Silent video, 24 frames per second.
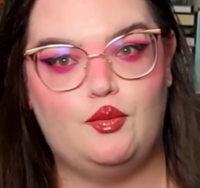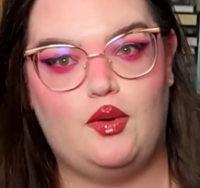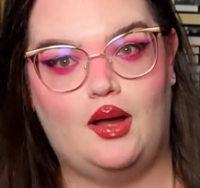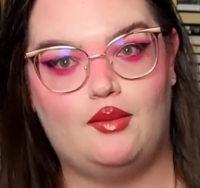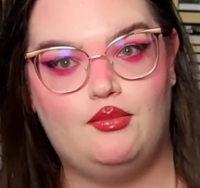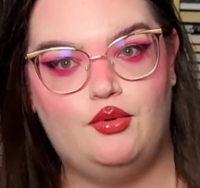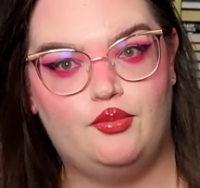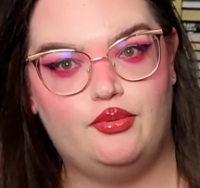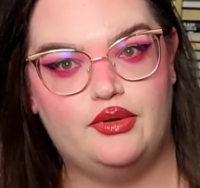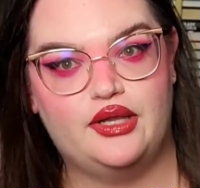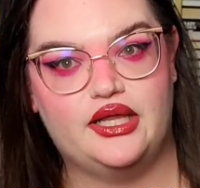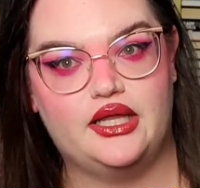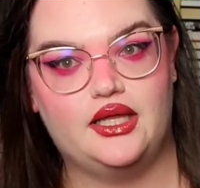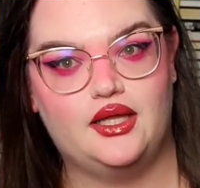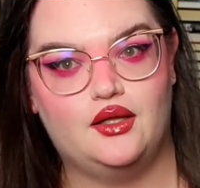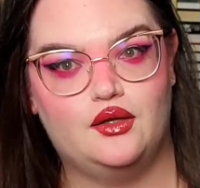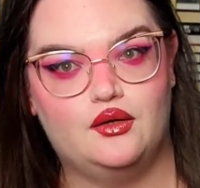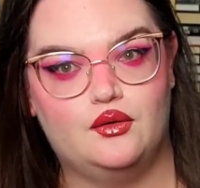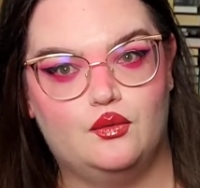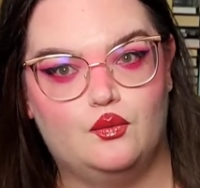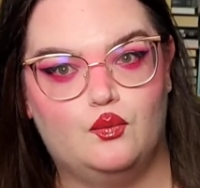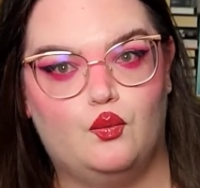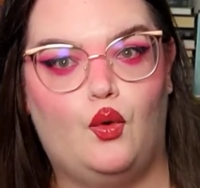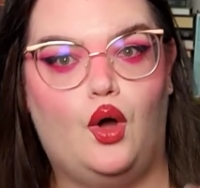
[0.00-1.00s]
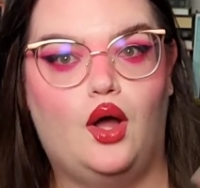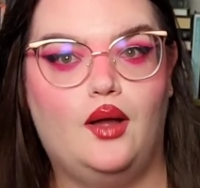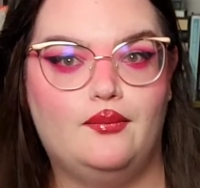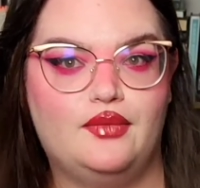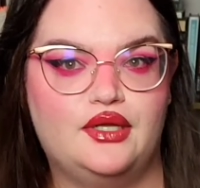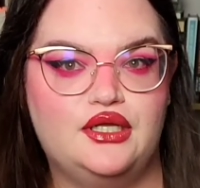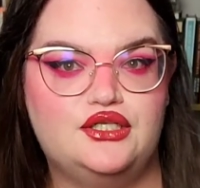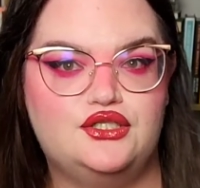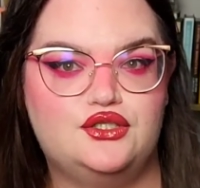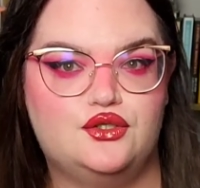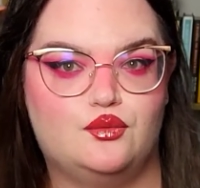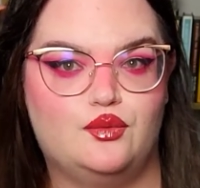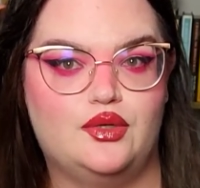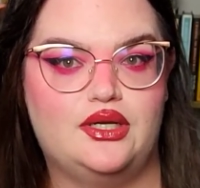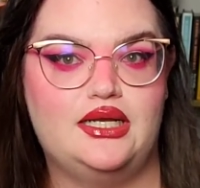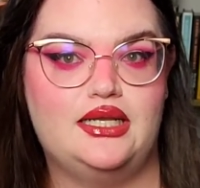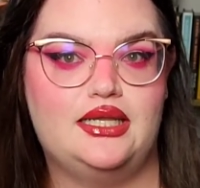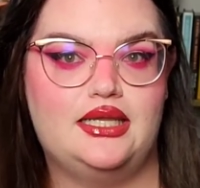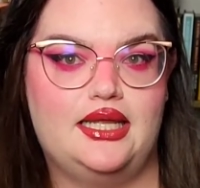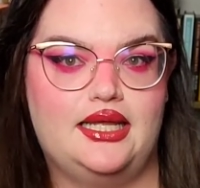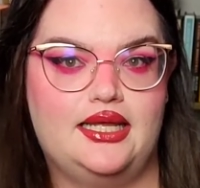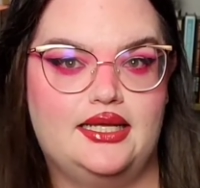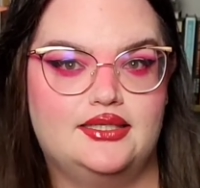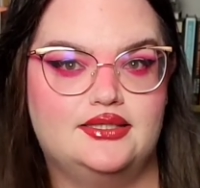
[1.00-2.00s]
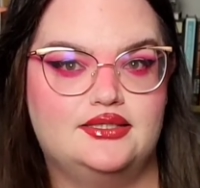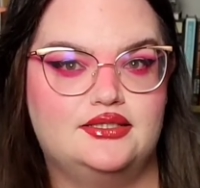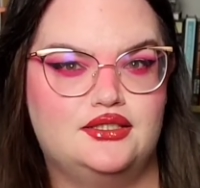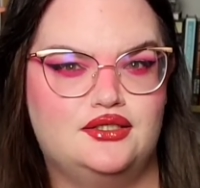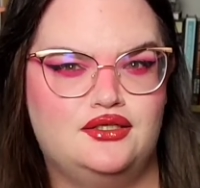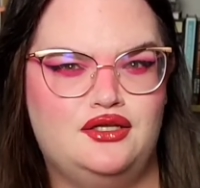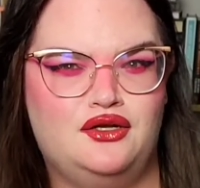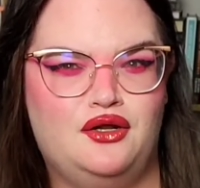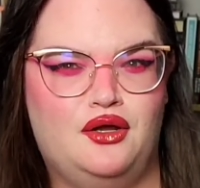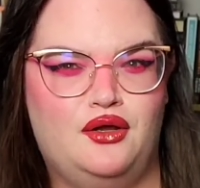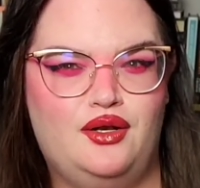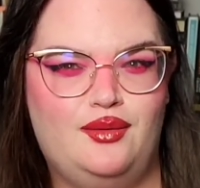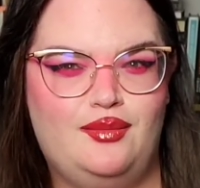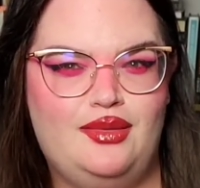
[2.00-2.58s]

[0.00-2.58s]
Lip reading: probably want me to read things, you know what I